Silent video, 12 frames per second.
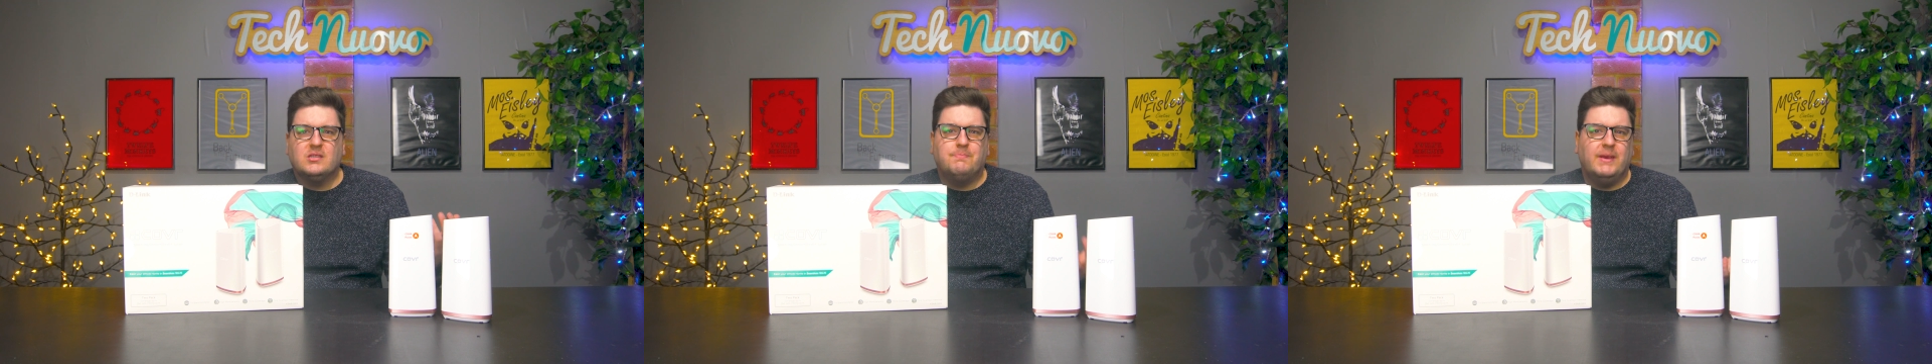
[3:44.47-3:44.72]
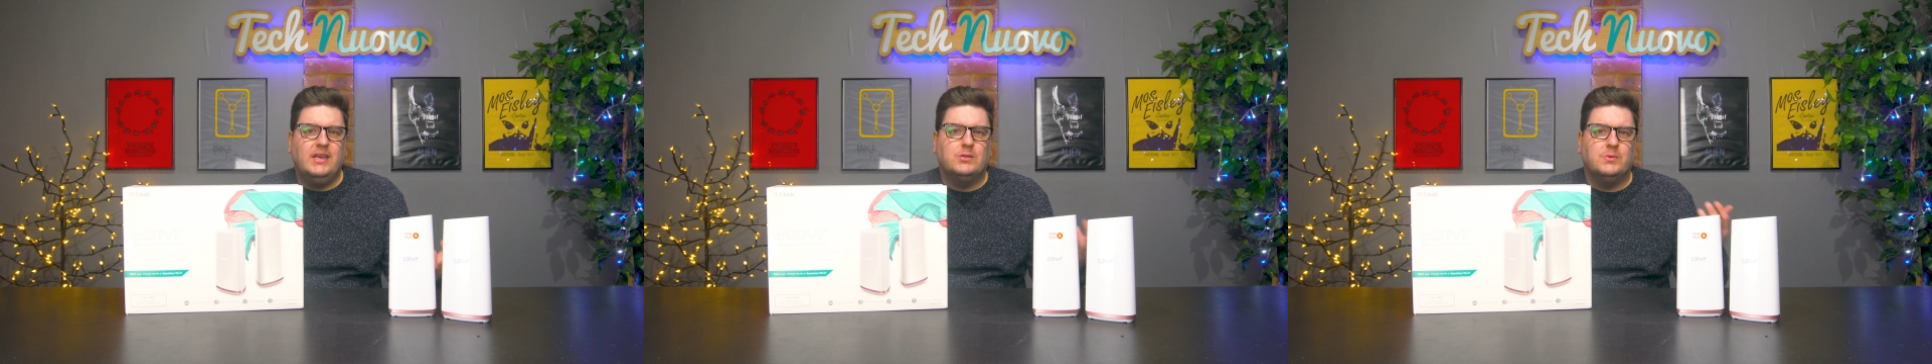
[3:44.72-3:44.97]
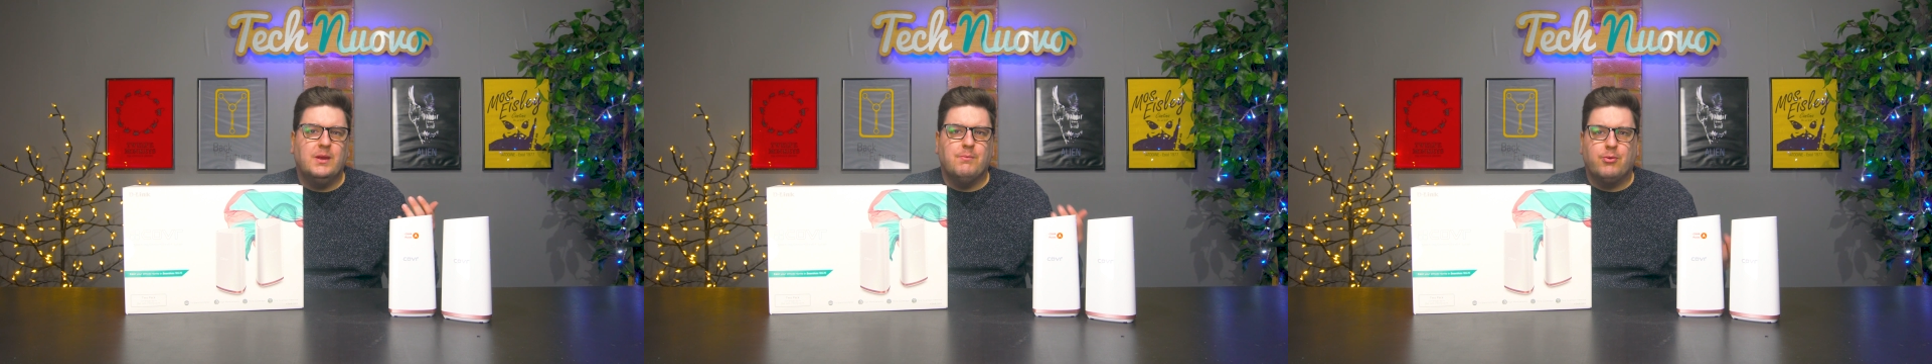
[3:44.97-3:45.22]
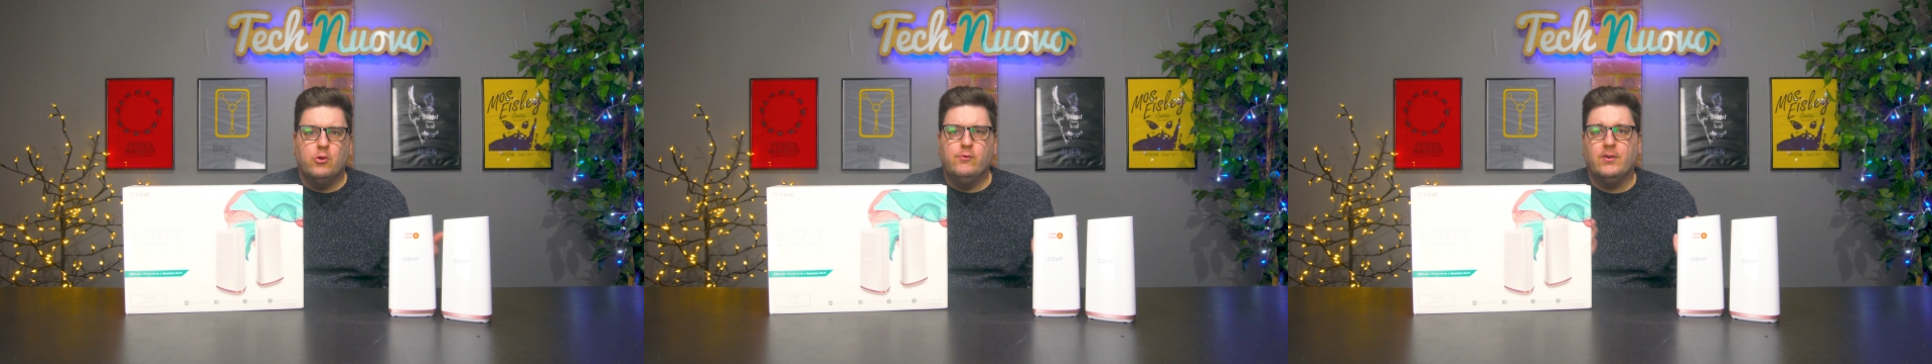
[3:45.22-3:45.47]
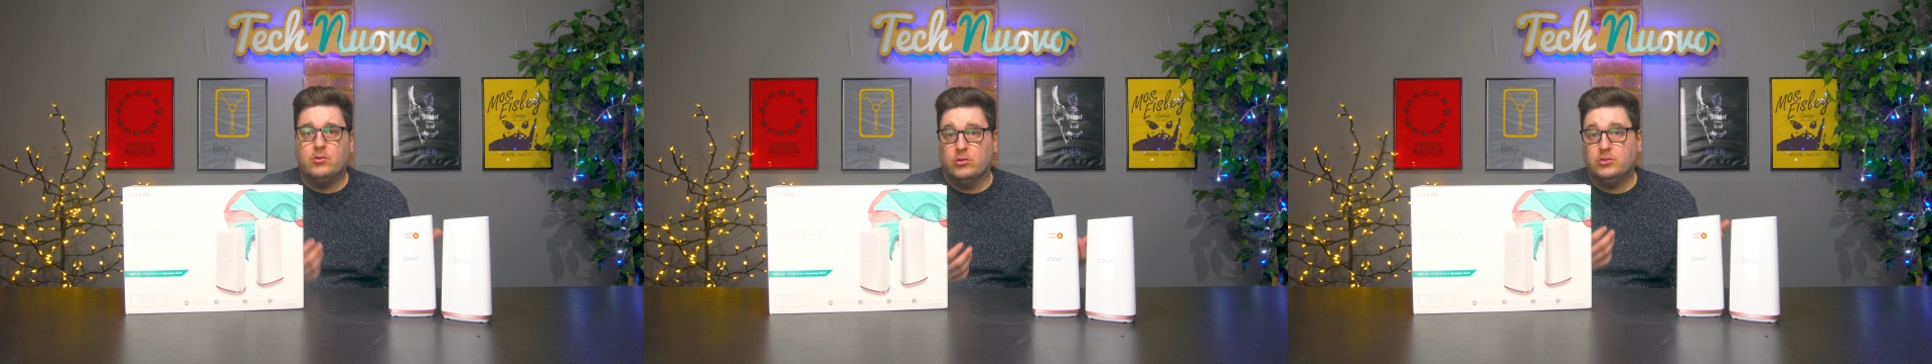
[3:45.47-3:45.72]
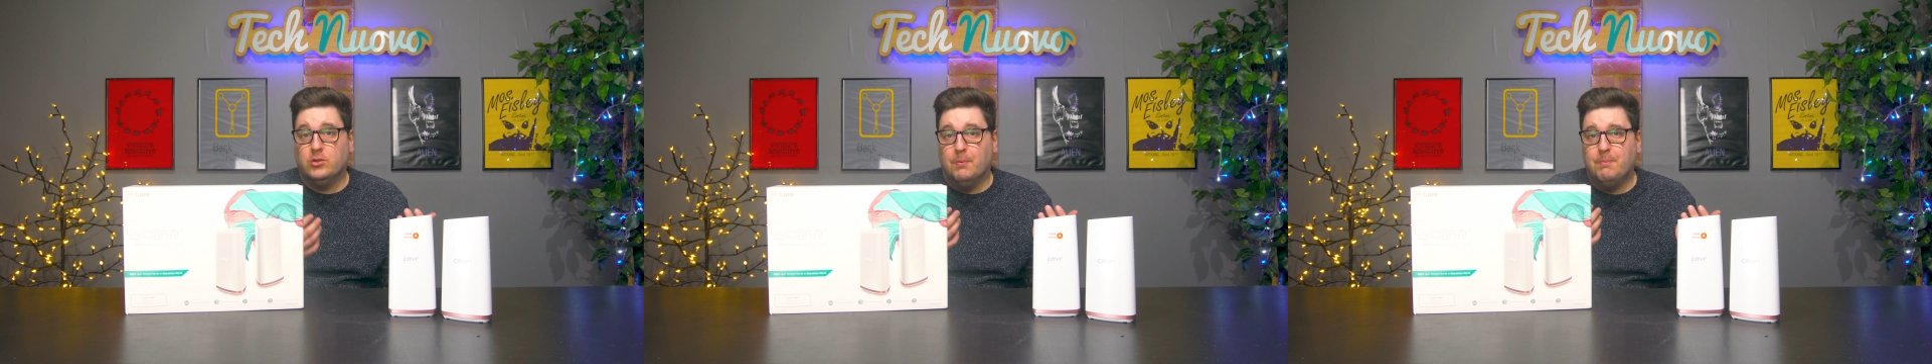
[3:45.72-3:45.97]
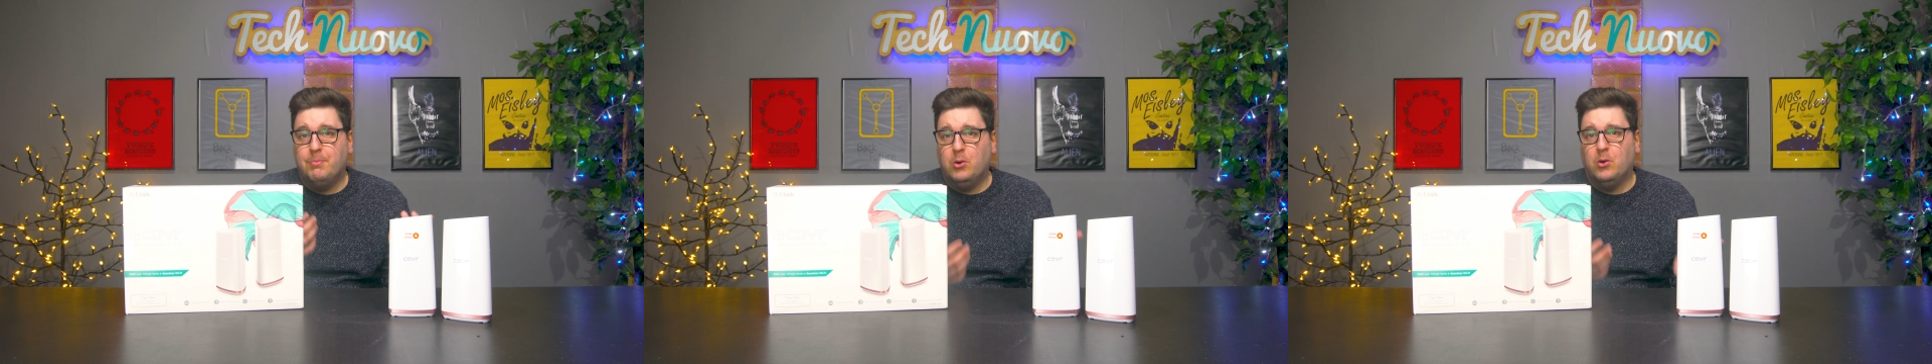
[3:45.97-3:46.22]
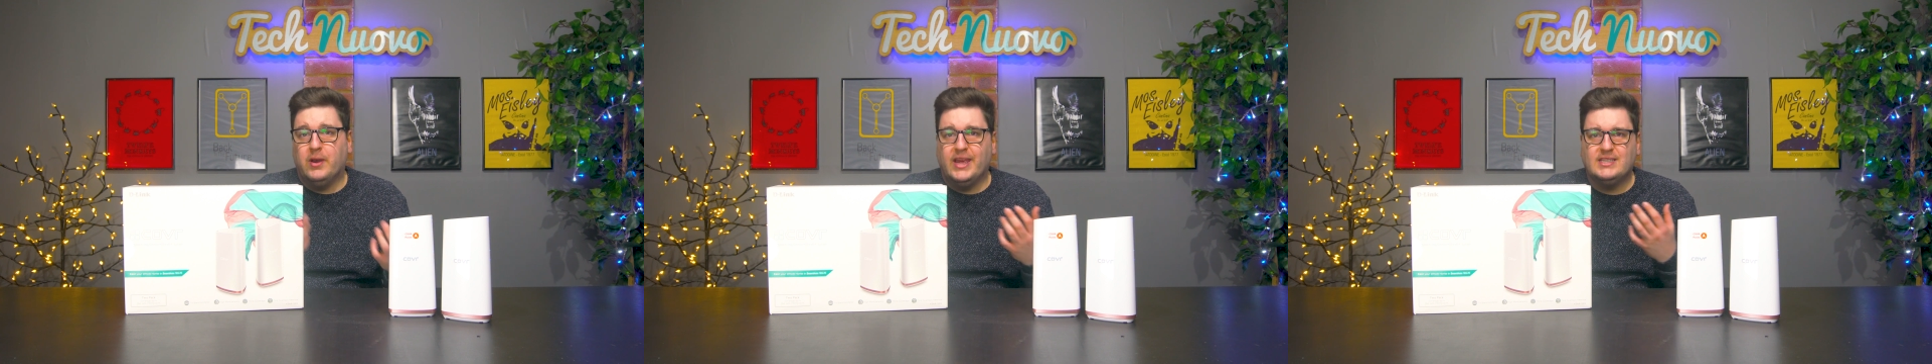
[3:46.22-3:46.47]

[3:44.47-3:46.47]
that speeds would improve across the board.